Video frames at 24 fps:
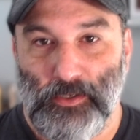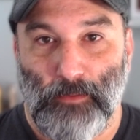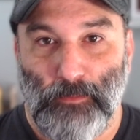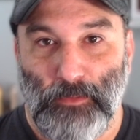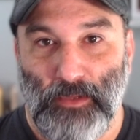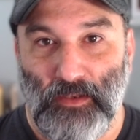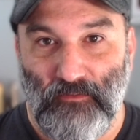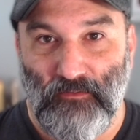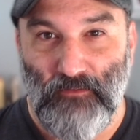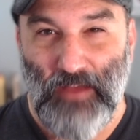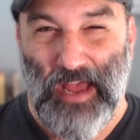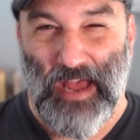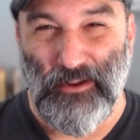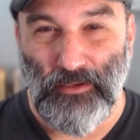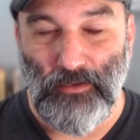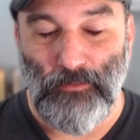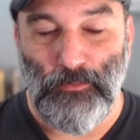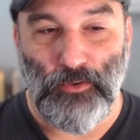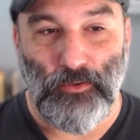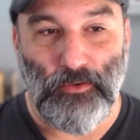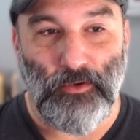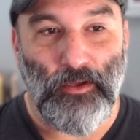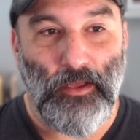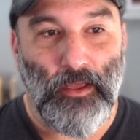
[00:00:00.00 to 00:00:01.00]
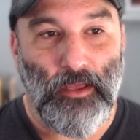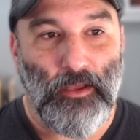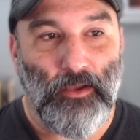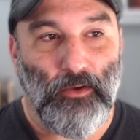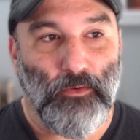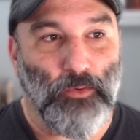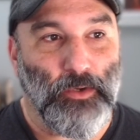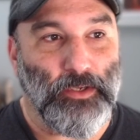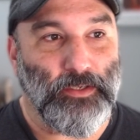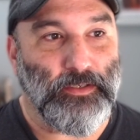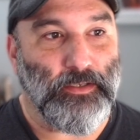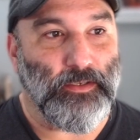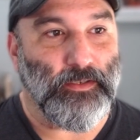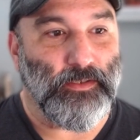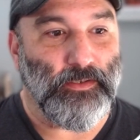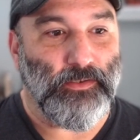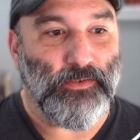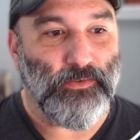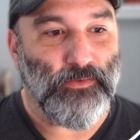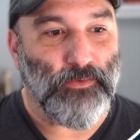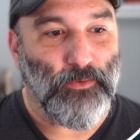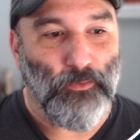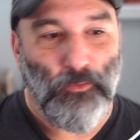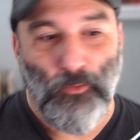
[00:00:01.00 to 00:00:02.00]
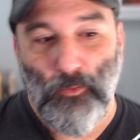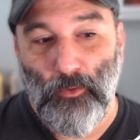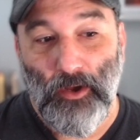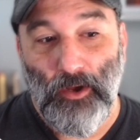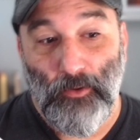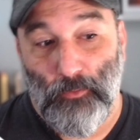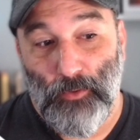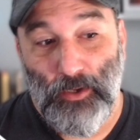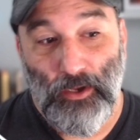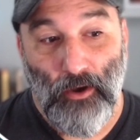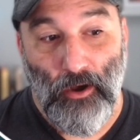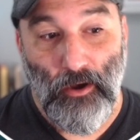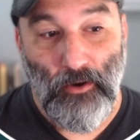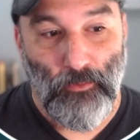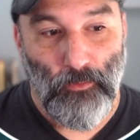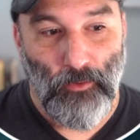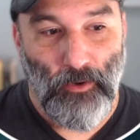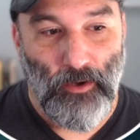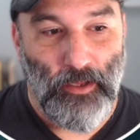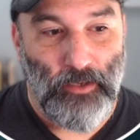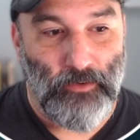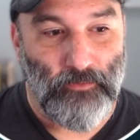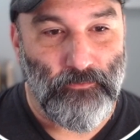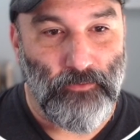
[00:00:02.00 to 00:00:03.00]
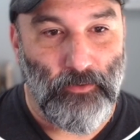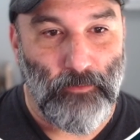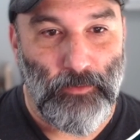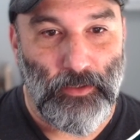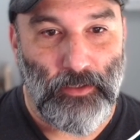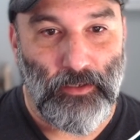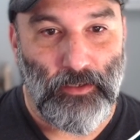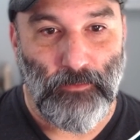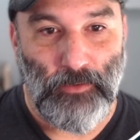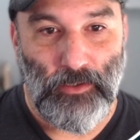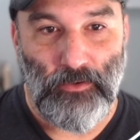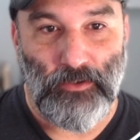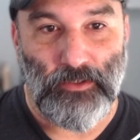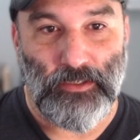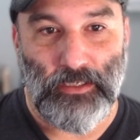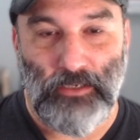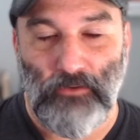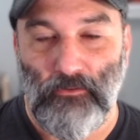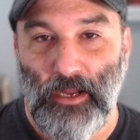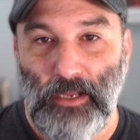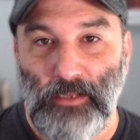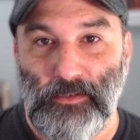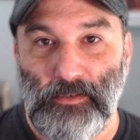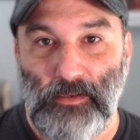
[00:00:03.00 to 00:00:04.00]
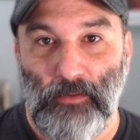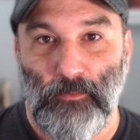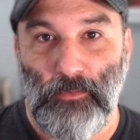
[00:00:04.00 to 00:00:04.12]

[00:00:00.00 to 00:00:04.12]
is something valuable, which is what we all want from the community, right?